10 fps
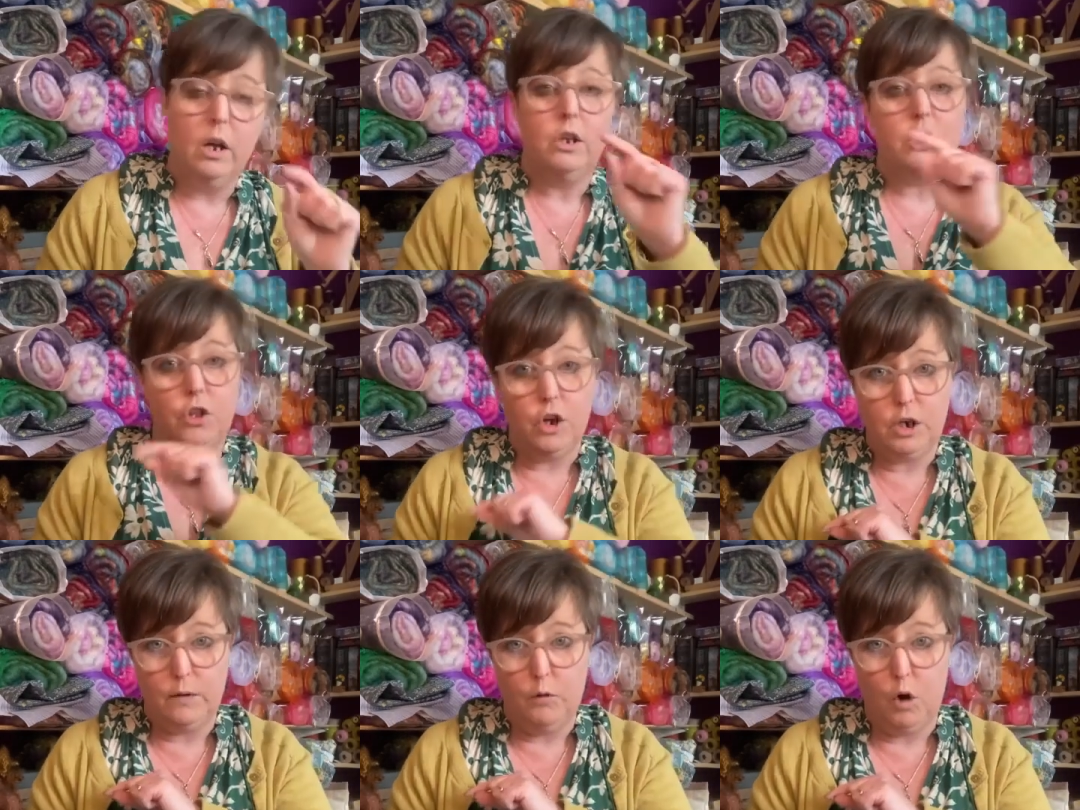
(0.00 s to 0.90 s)
to to
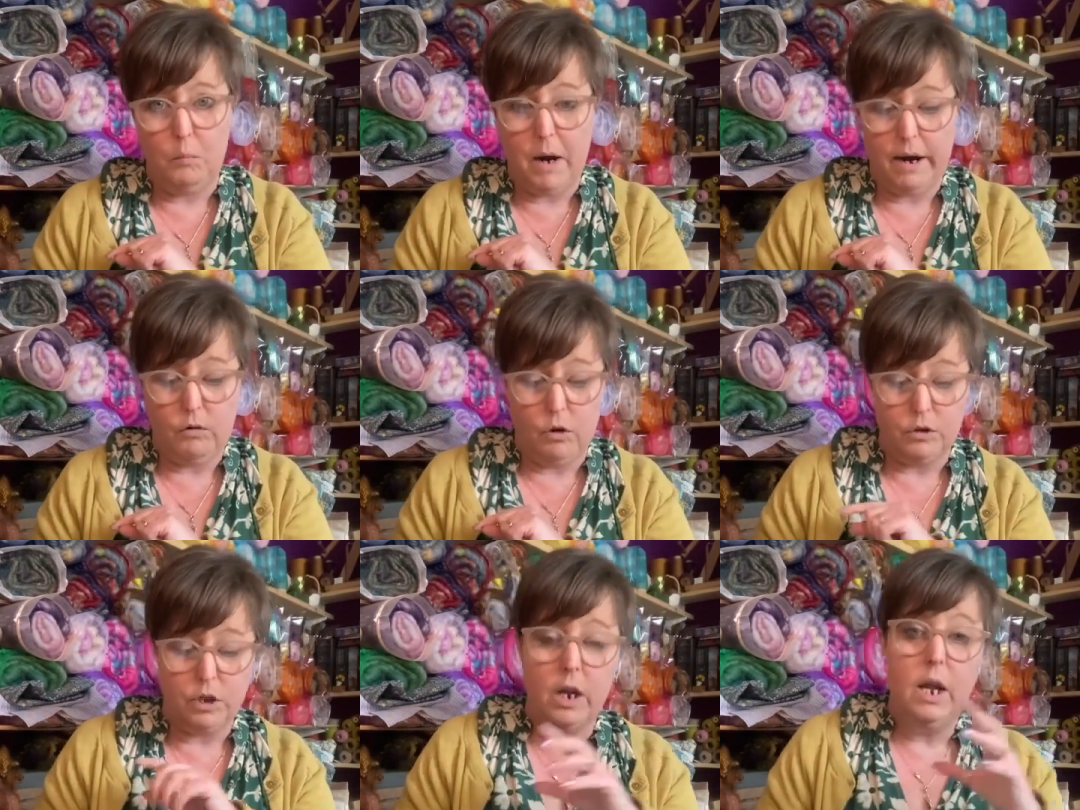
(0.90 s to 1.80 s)
34
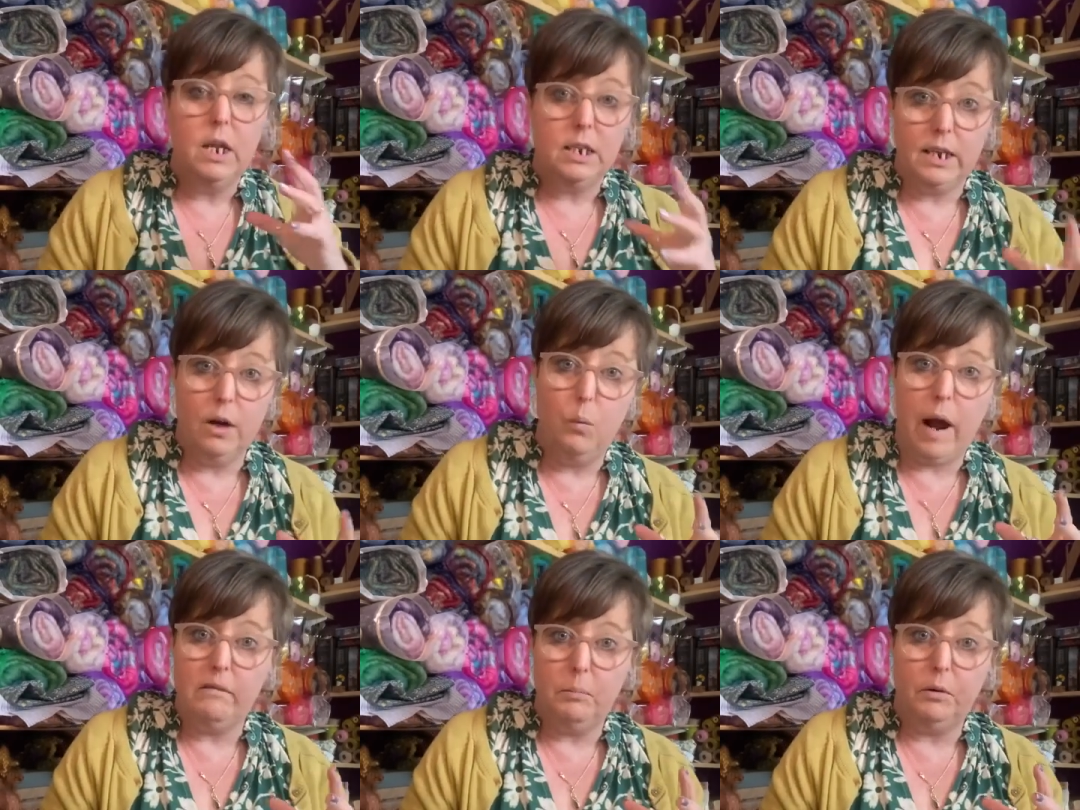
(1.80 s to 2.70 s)
microns. Still
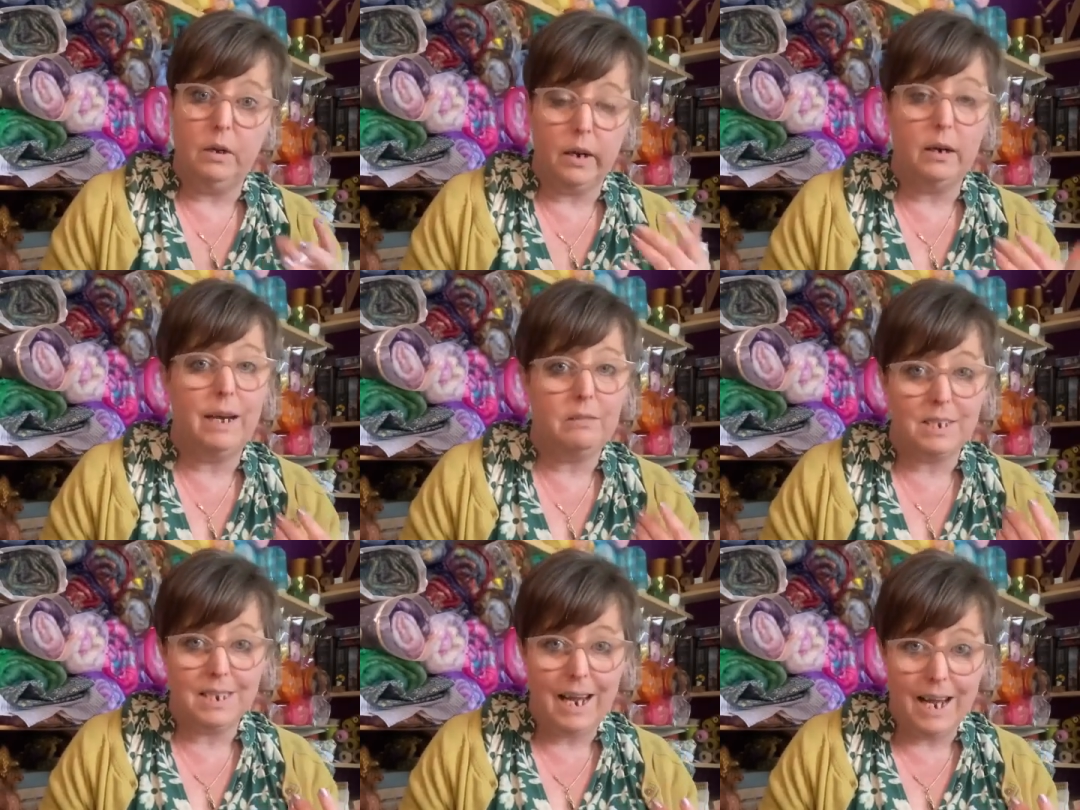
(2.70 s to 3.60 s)
wearable near the
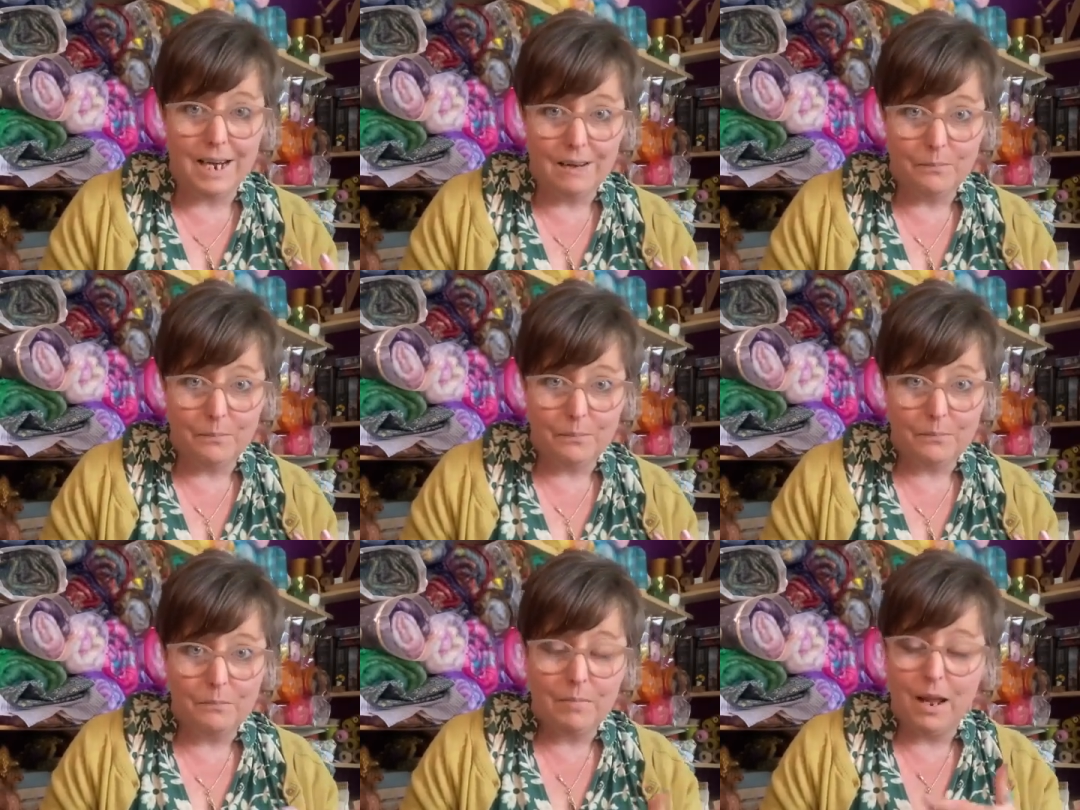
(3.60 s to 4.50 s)
skin,
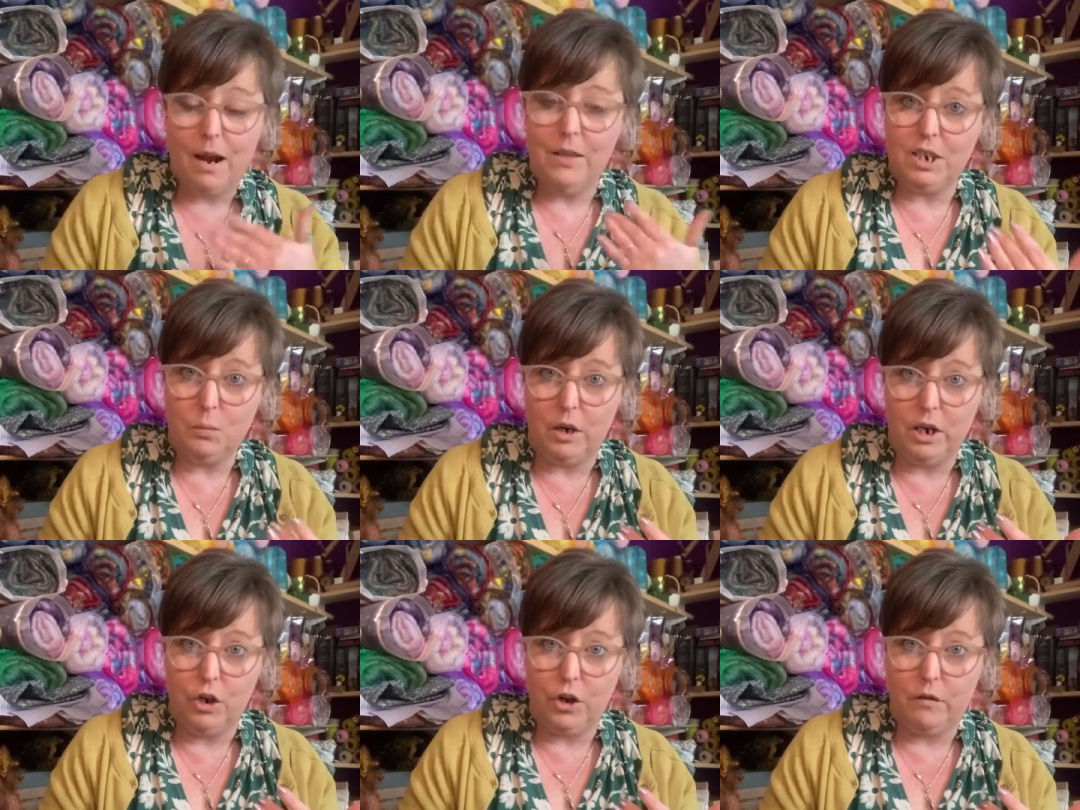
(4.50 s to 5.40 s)
and this is what you're
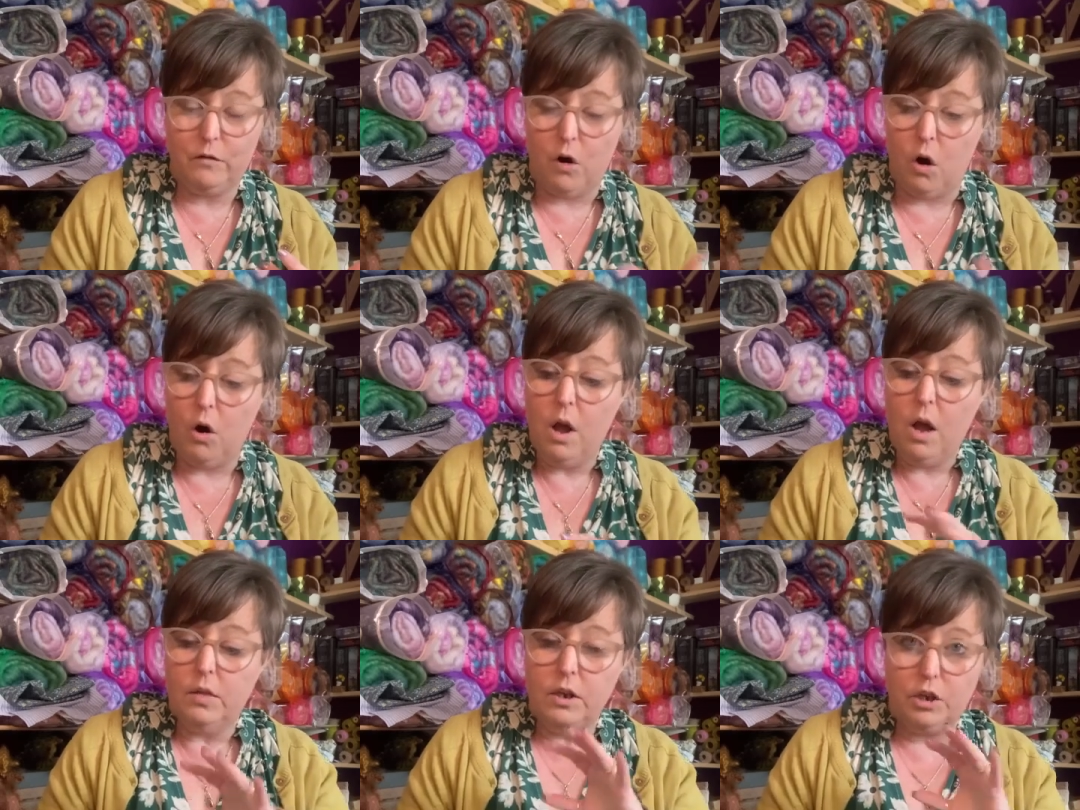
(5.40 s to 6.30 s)
looking for.
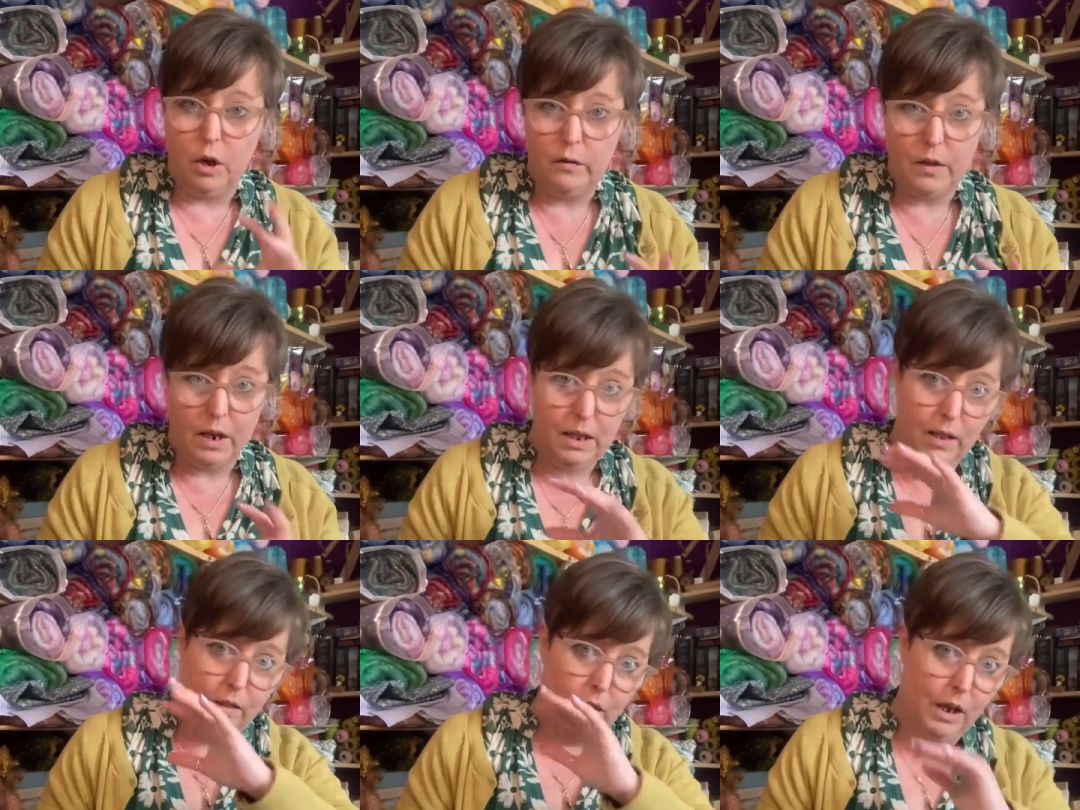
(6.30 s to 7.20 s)
The
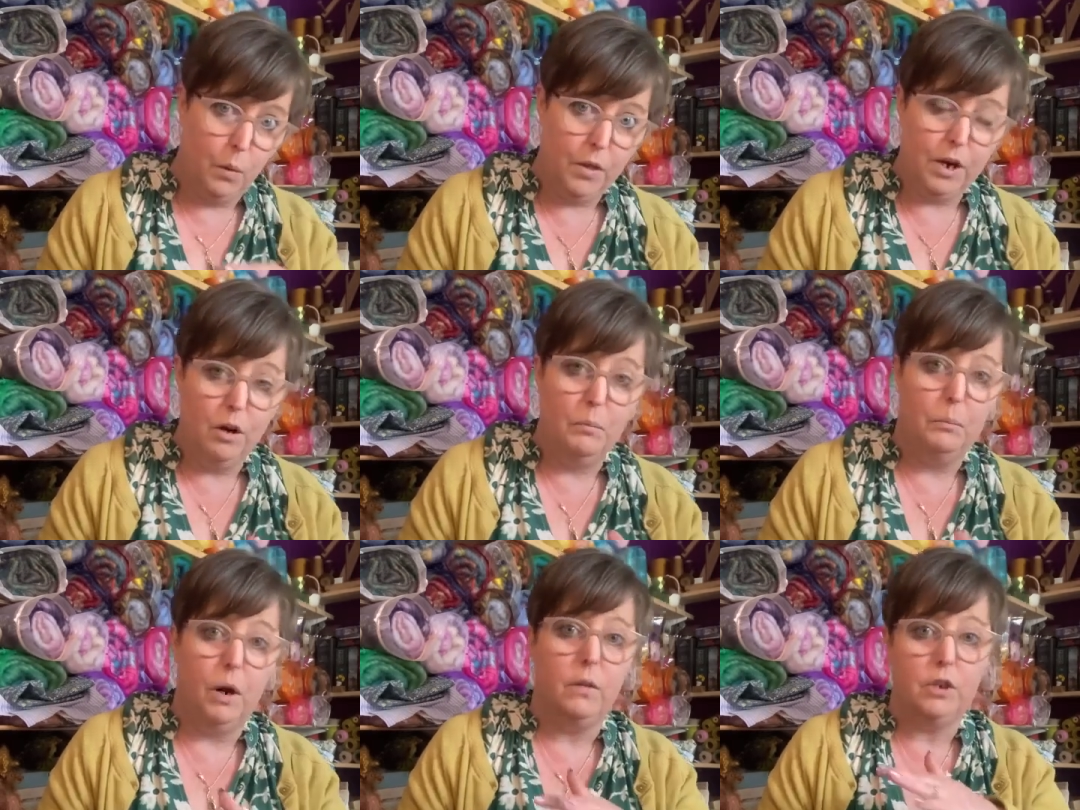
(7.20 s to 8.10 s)
lower the
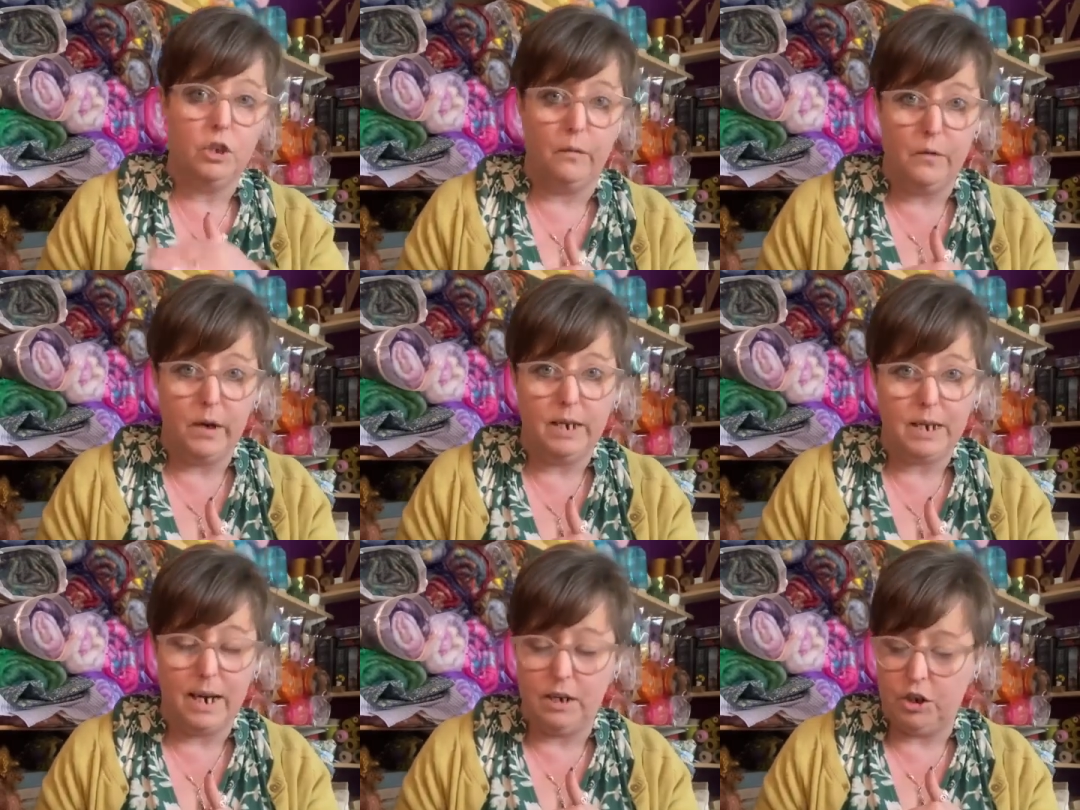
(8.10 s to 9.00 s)
number, the softer it is
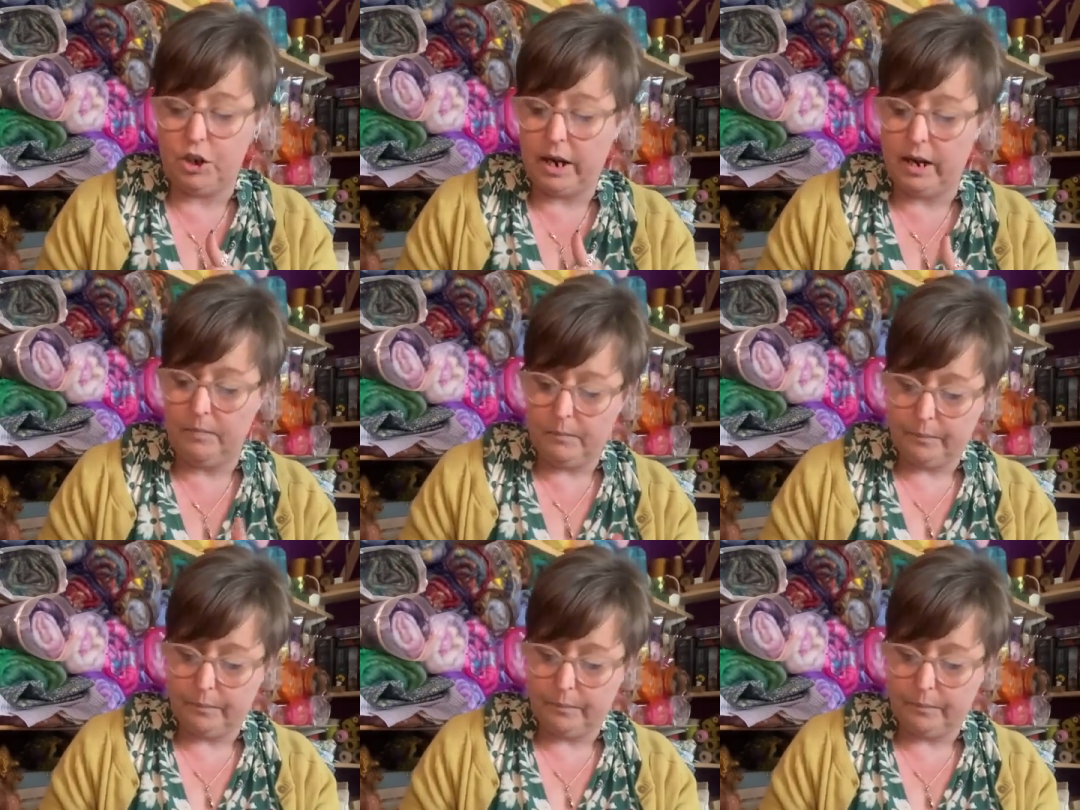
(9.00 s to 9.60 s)
against your skin.